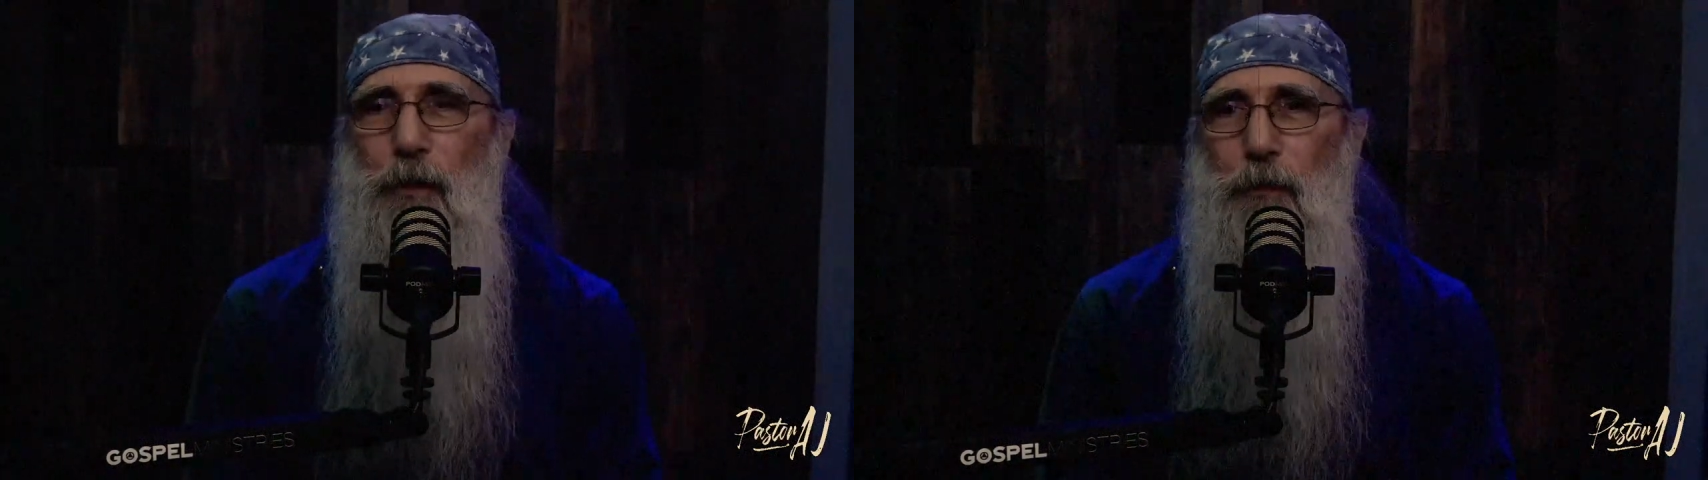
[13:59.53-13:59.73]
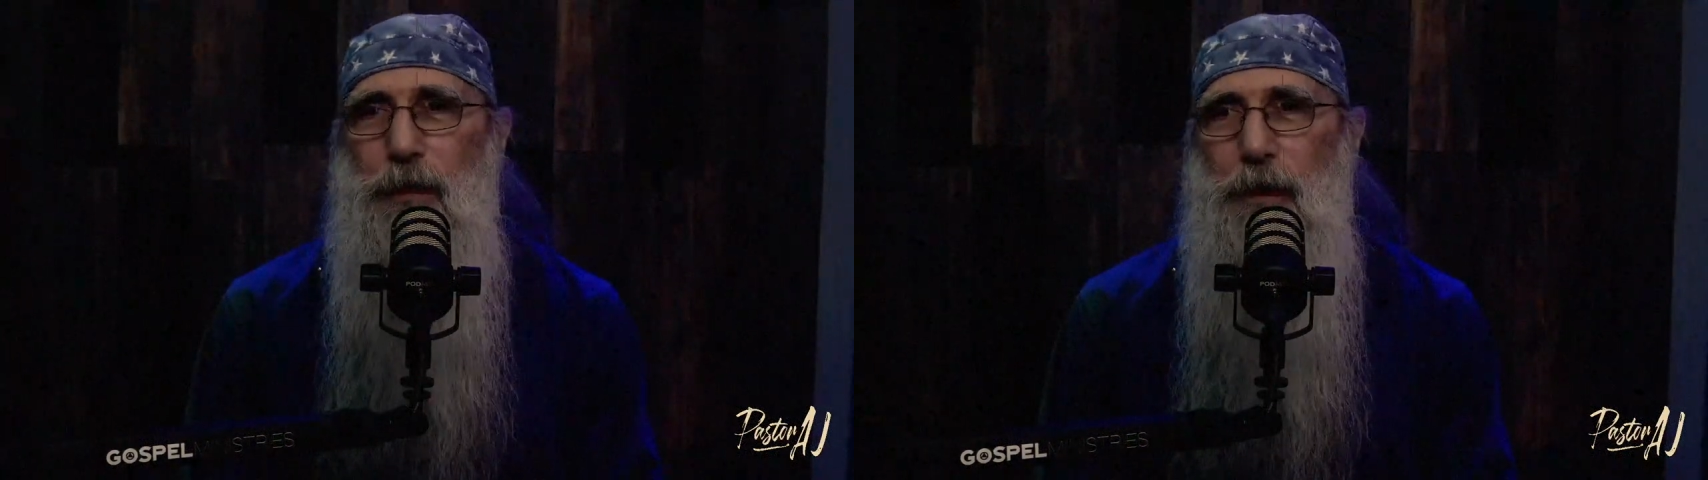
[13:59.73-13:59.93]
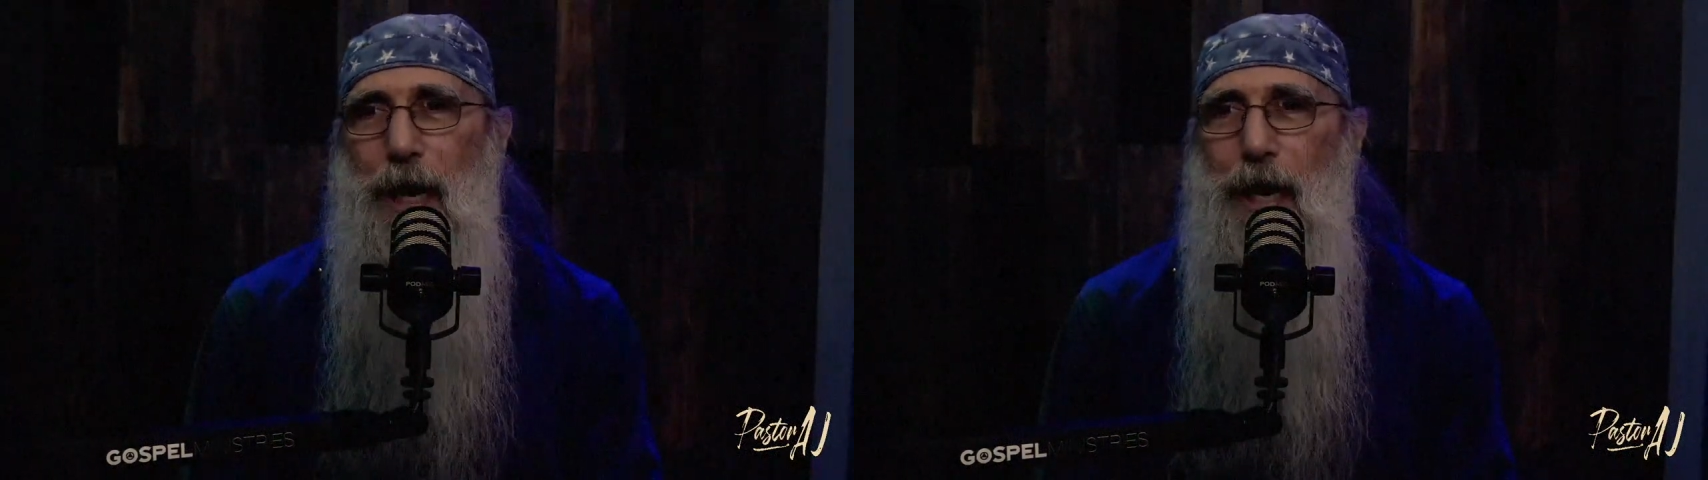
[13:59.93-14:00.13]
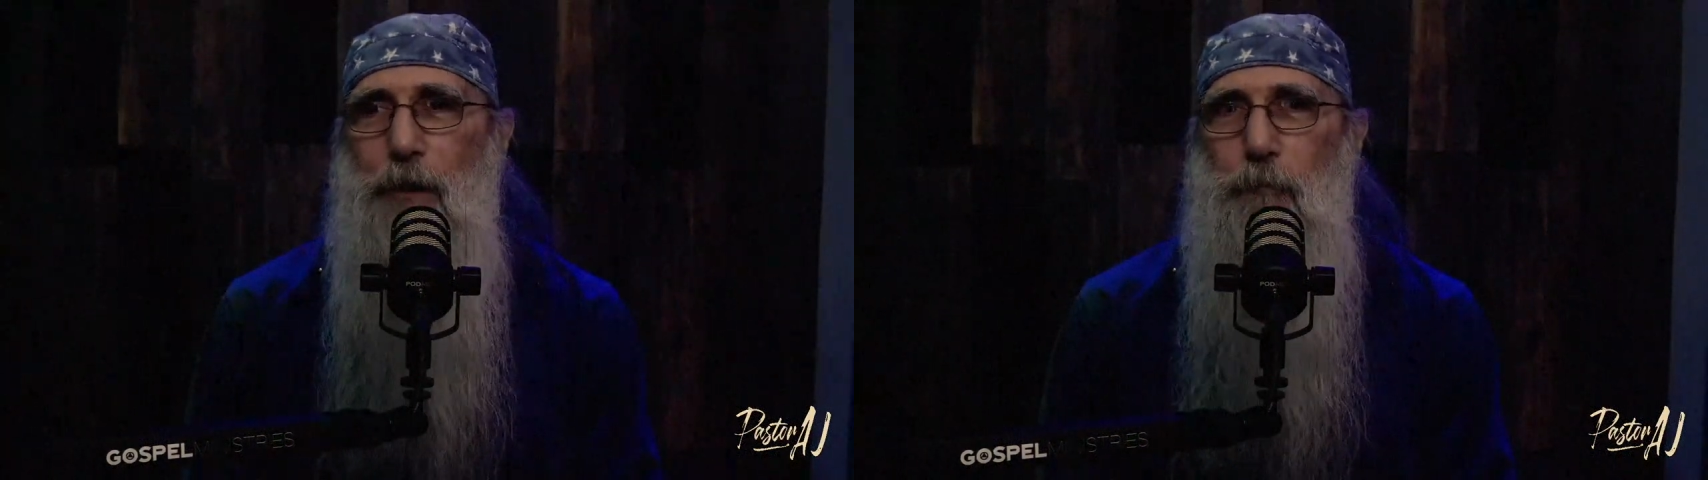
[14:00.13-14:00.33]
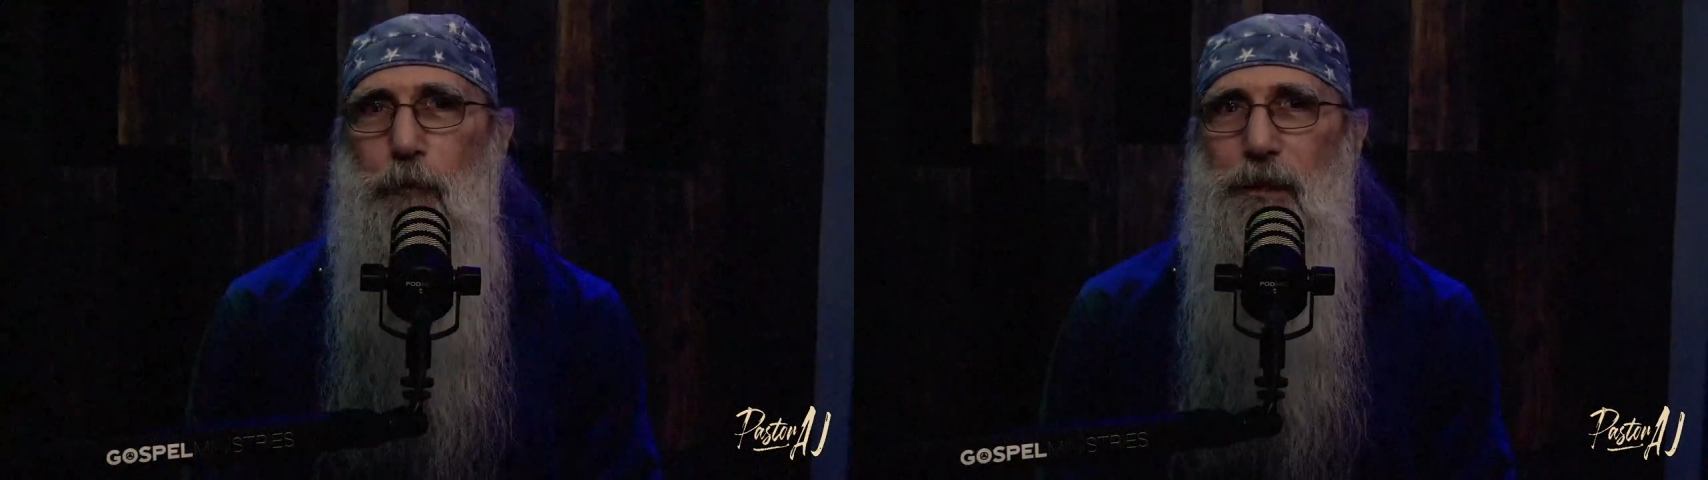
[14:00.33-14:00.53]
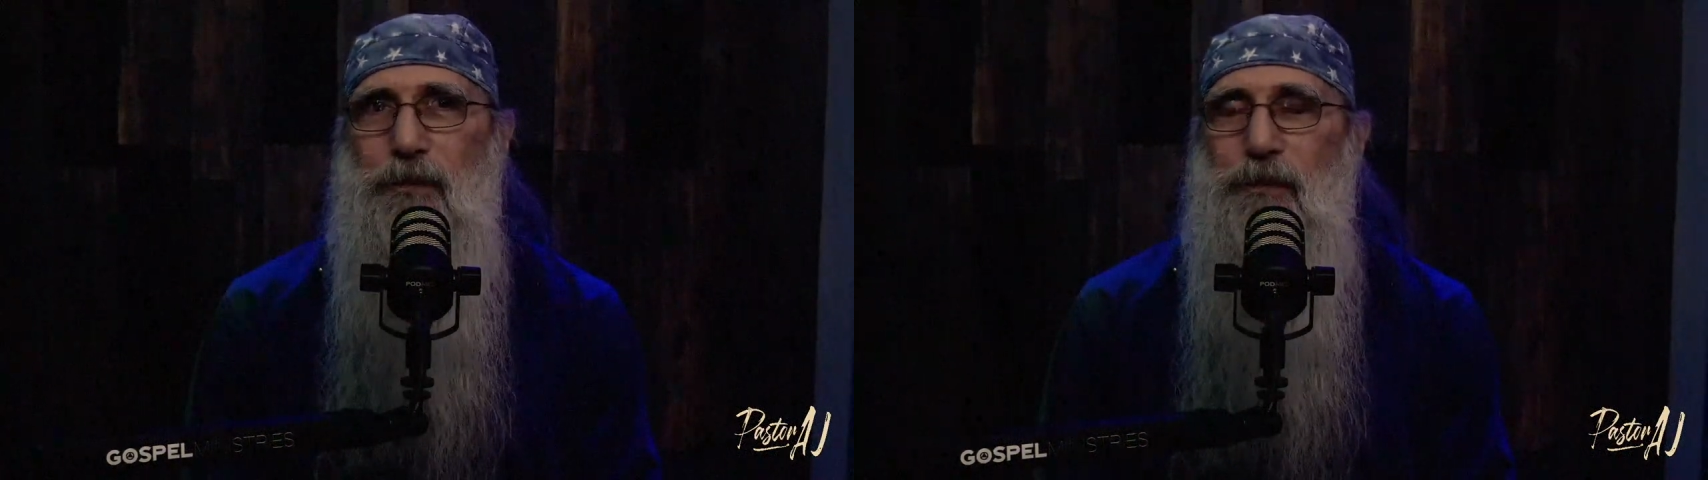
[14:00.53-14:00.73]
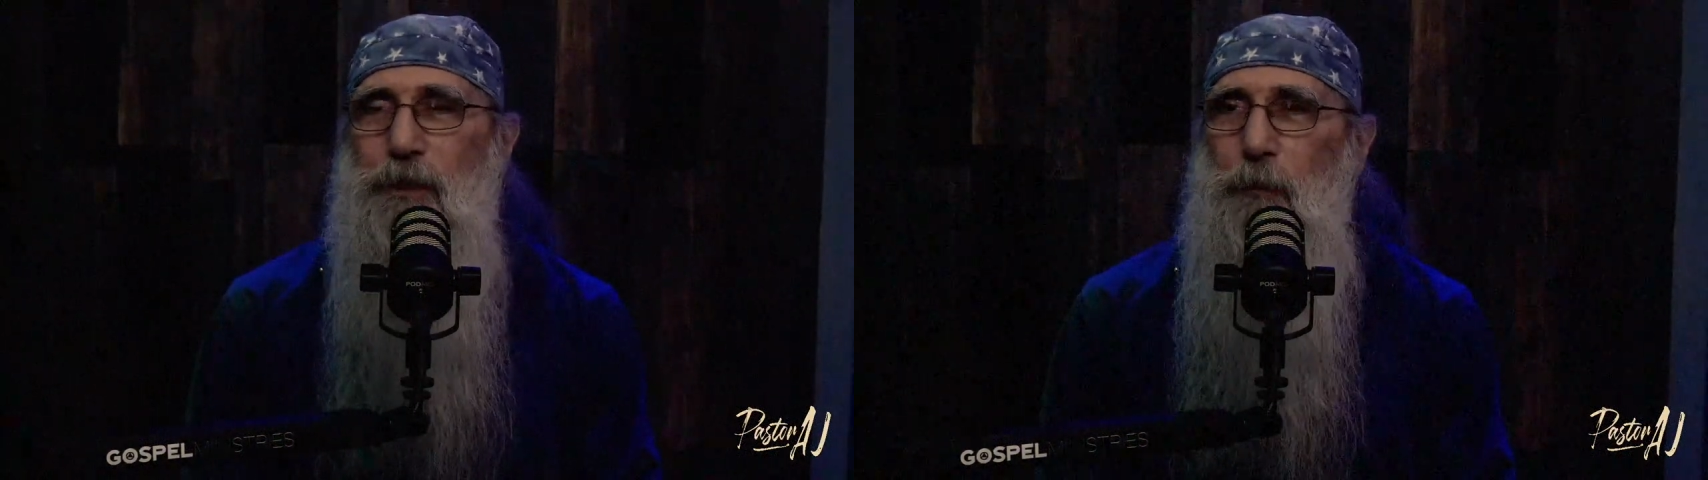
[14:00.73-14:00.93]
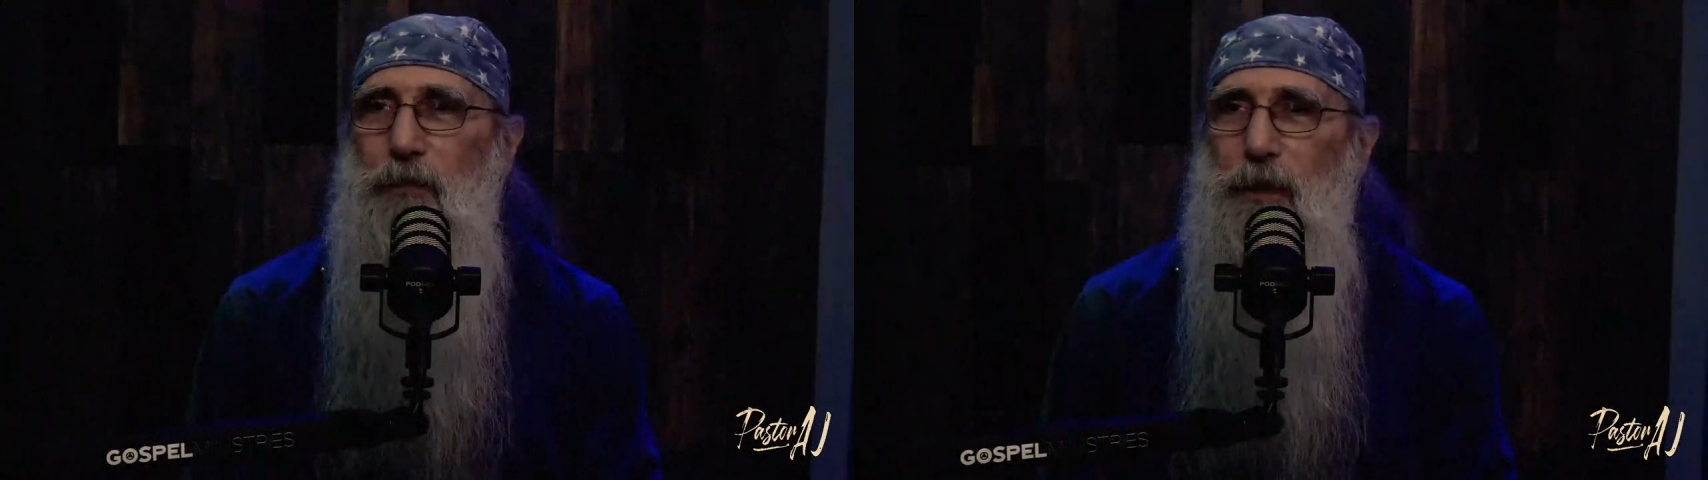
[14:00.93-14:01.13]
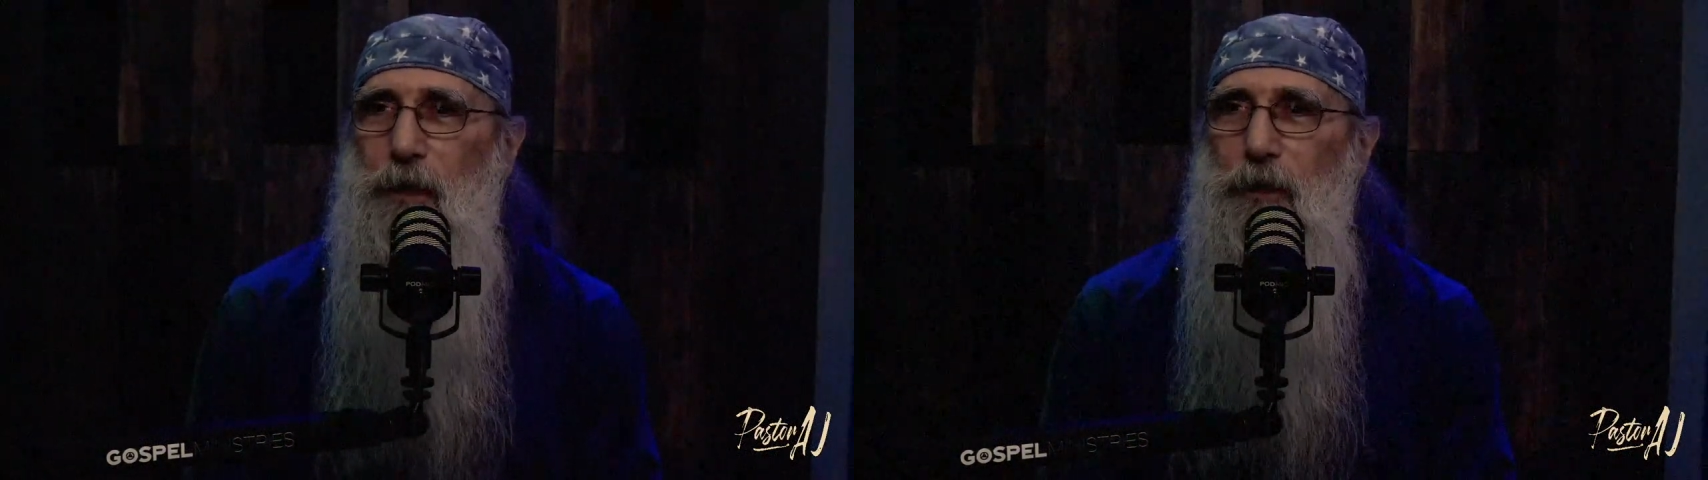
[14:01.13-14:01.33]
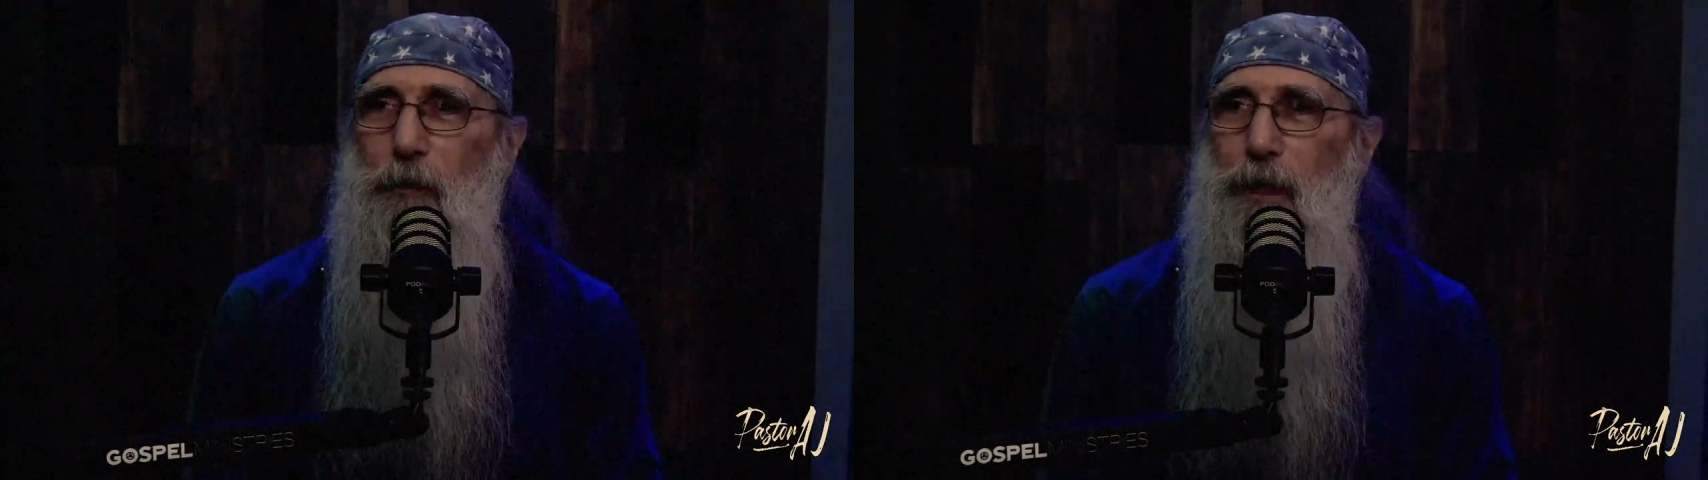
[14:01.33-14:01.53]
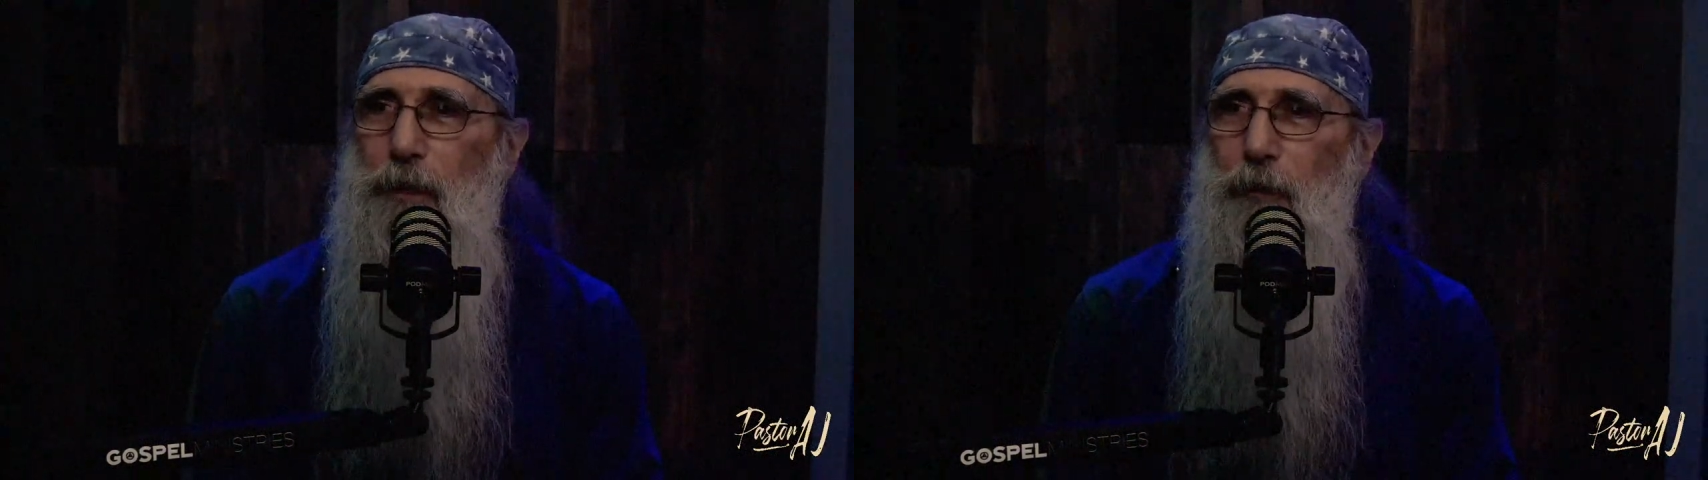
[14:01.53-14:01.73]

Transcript: the High Priest Timothy Leary.